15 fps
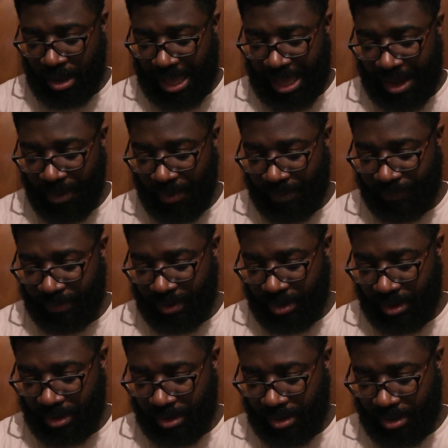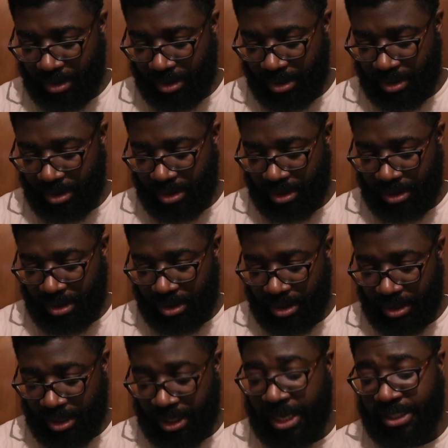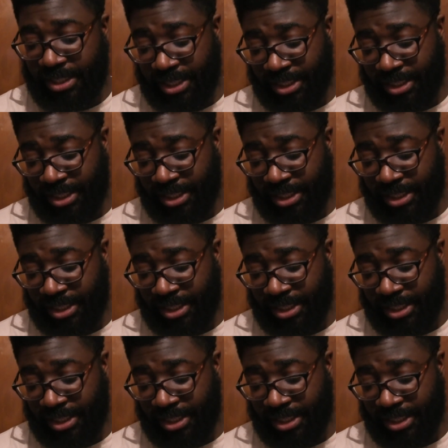However, yes,